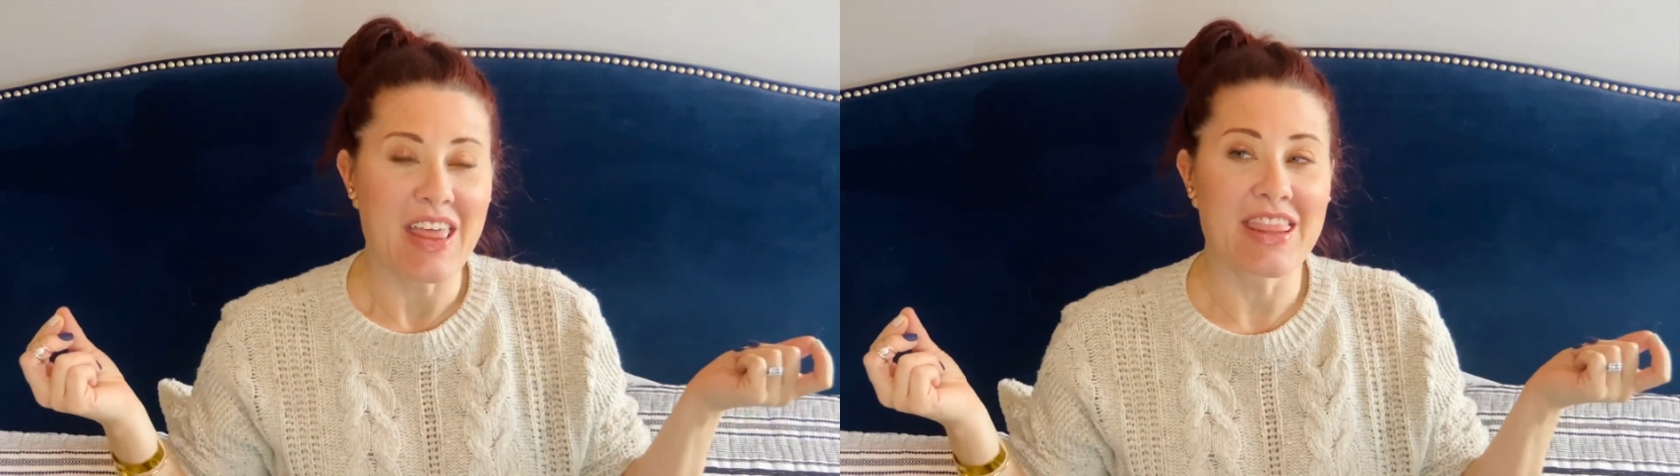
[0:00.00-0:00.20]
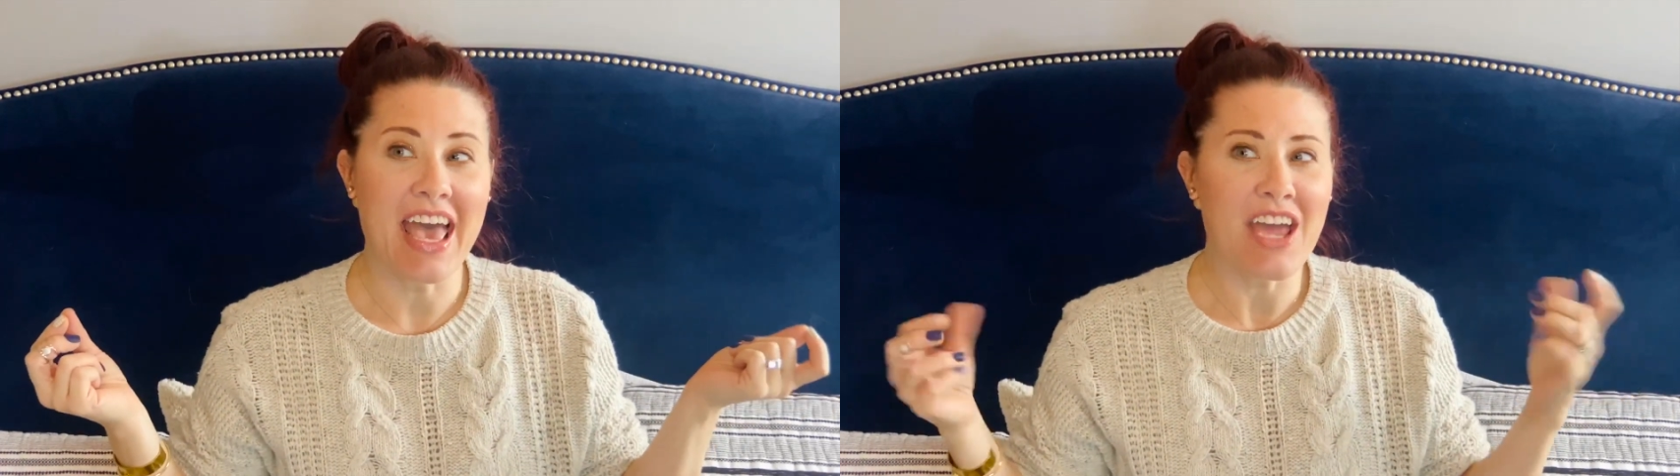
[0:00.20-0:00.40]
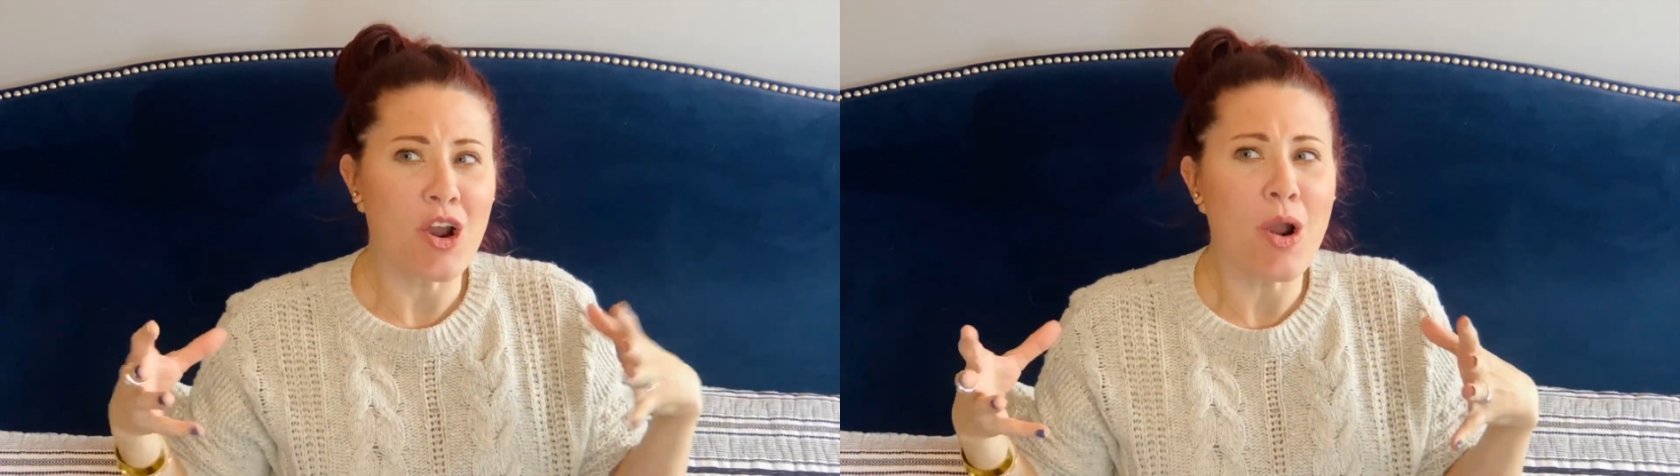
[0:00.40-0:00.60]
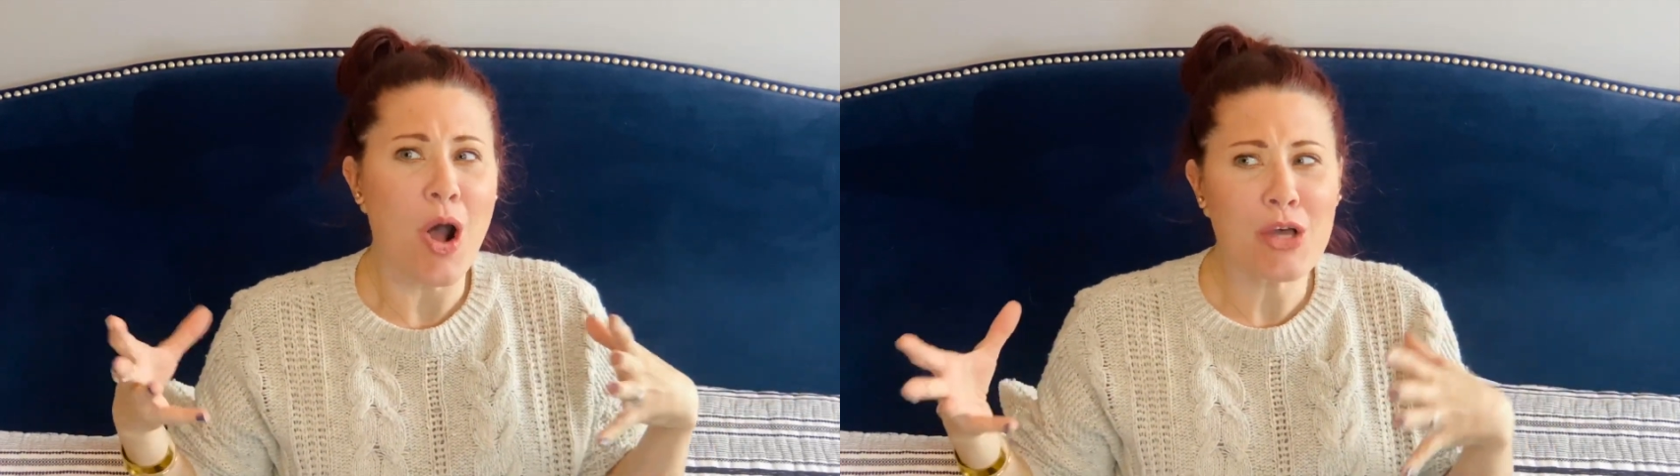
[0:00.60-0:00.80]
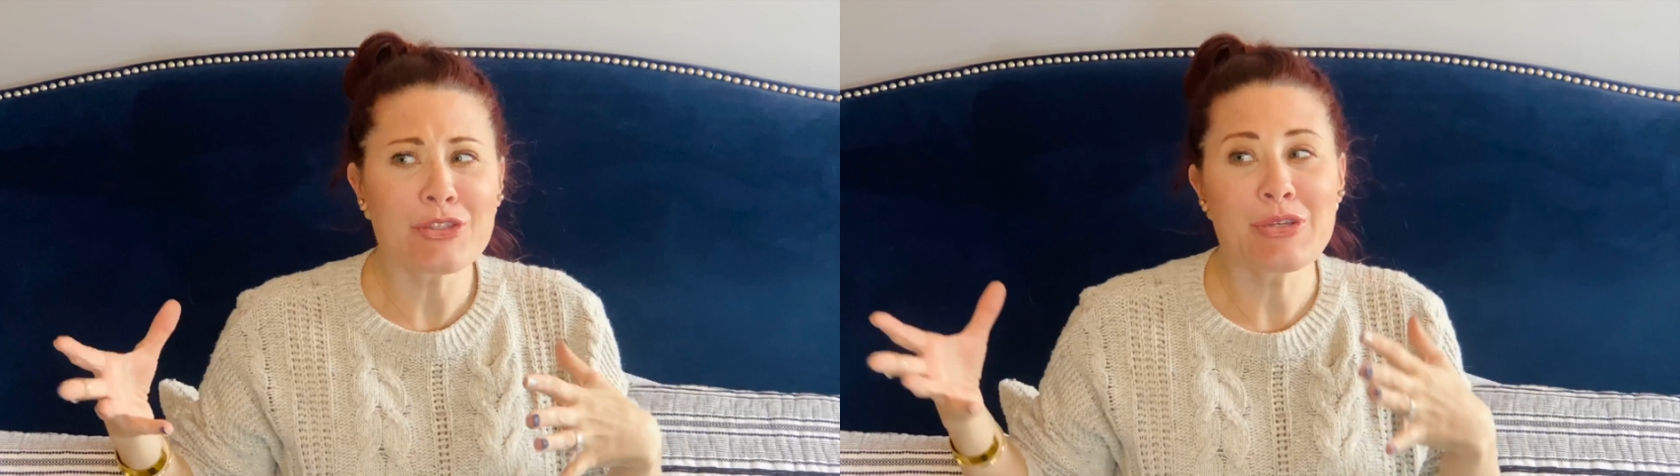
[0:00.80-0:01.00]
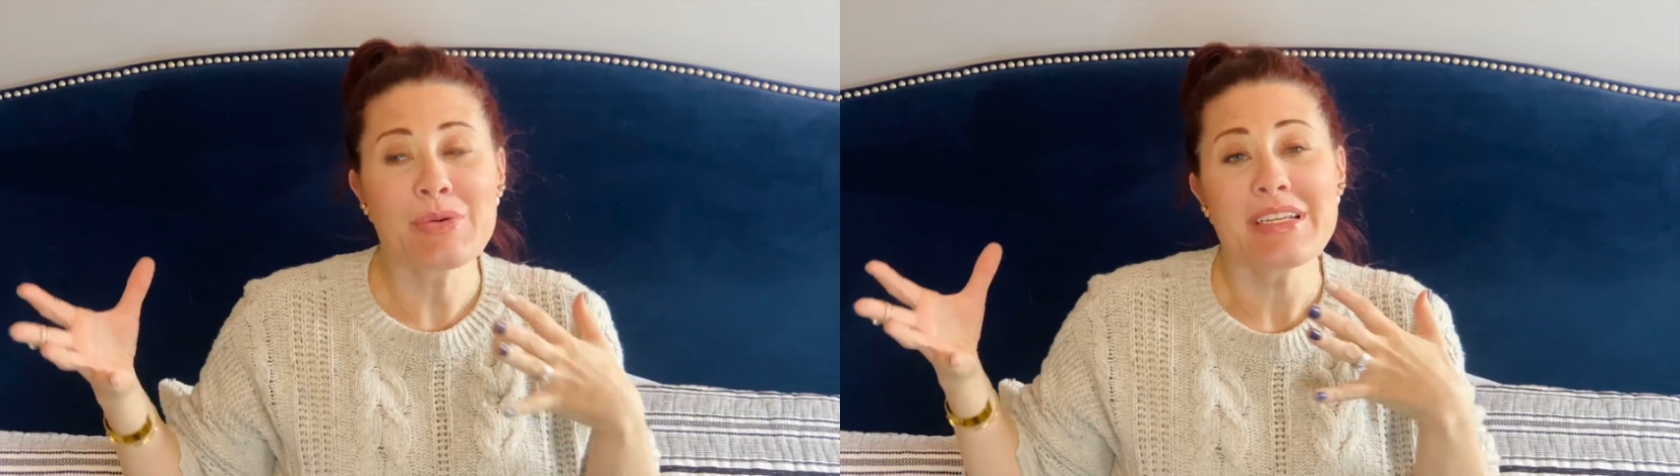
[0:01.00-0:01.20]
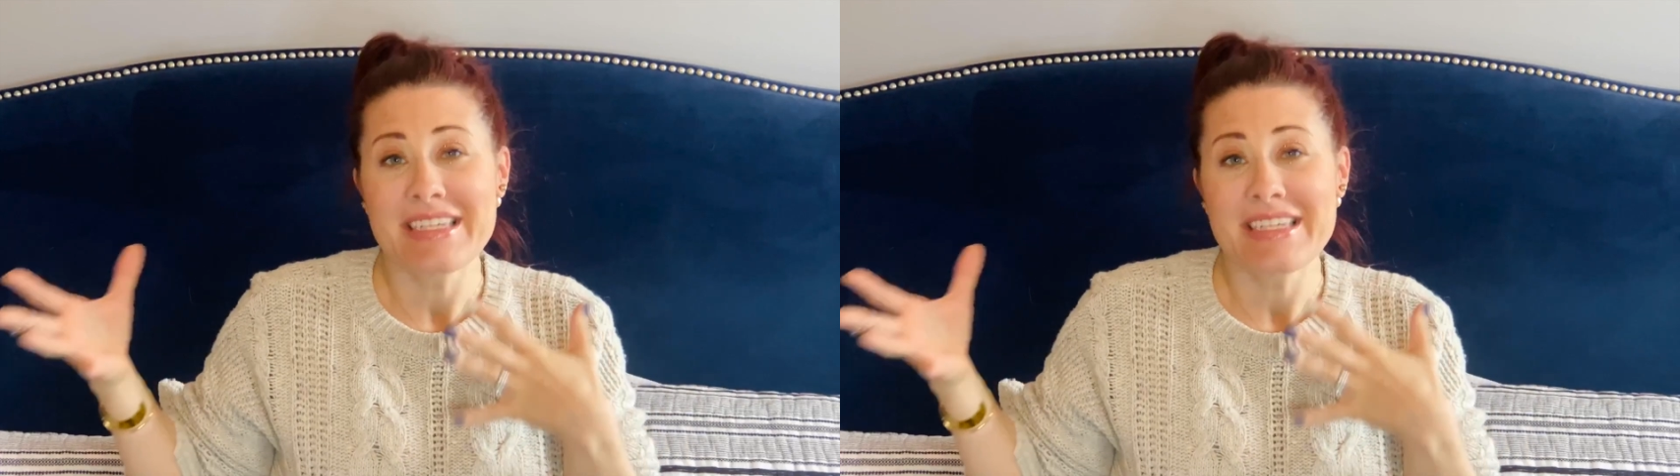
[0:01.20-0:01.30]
that are also